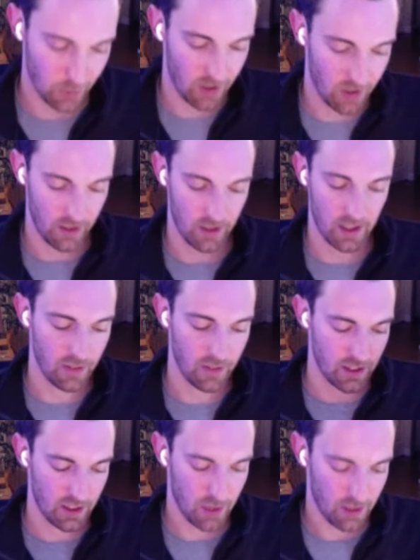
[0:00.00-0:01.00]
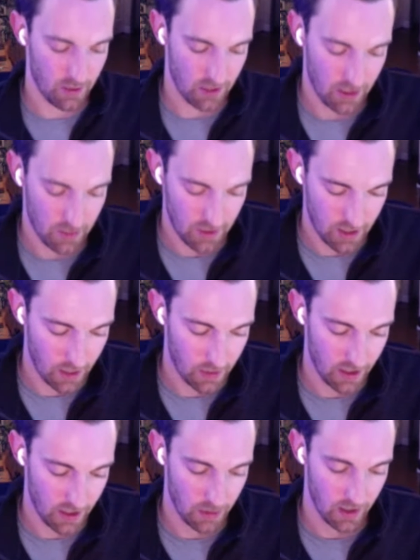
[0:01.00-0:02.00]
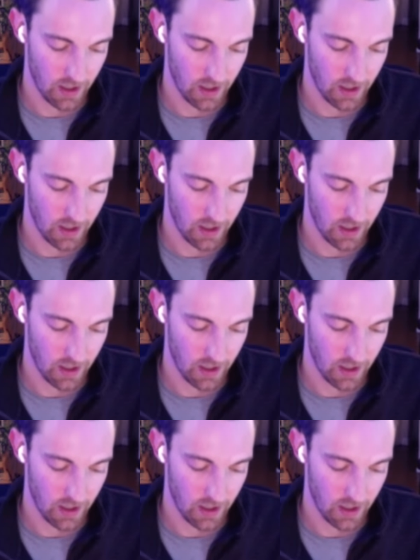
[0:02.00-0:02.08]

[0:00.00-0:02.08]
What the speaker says: Their defense and special teams dominated, but